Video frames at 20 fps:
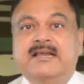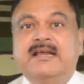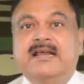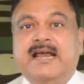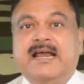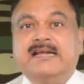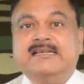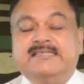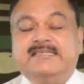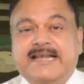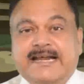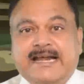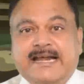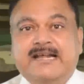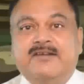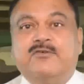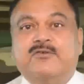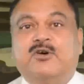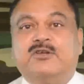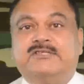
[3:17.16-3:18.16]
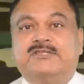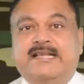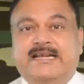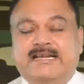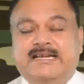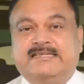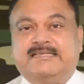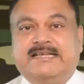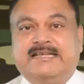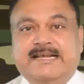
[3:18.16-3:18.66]
And second was, then
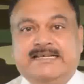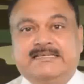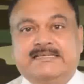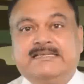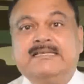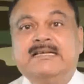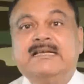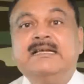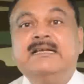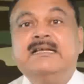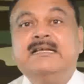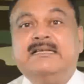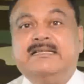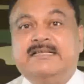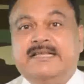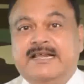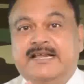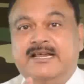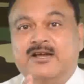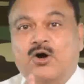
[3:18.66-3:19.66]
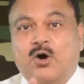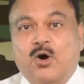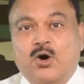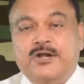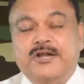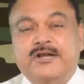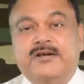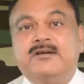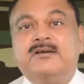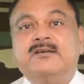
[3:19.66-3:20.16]
it says, the
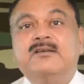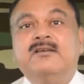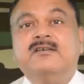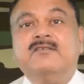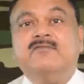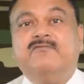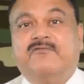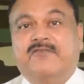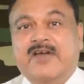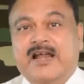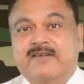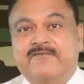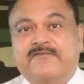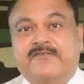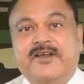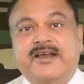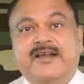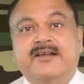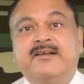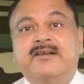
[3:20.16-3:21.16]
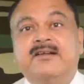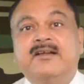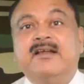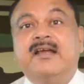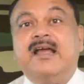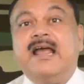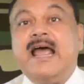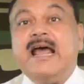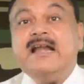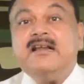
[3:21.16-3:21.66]
honor, welfare
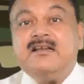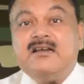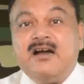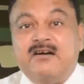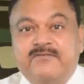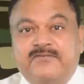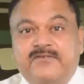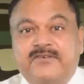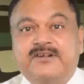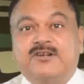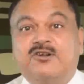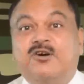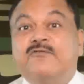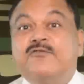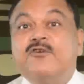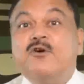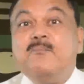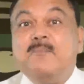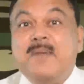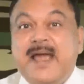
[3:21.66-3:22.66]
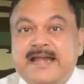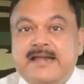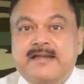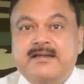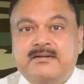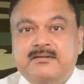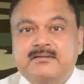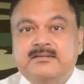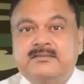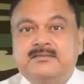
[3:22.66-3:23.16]
and comfort of your men,
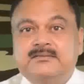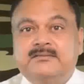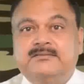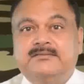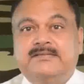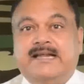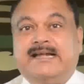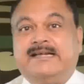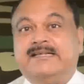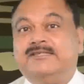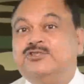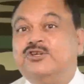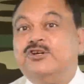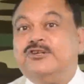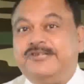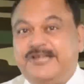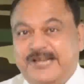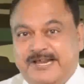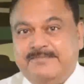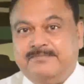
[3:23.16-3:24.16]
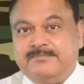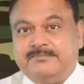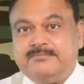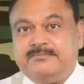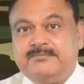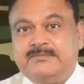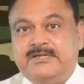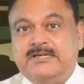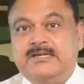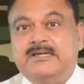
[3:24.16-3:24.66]
that is your team,
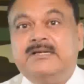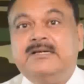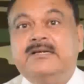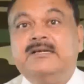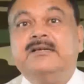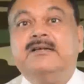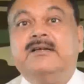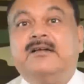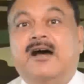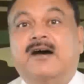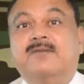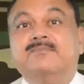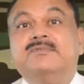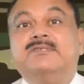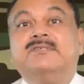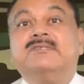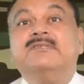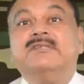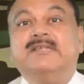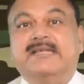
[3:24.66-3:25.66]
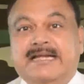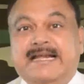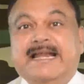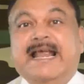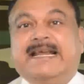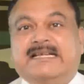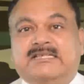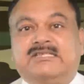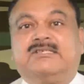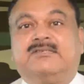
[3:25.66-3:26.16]
comes
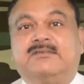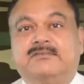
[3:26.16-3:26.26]
next.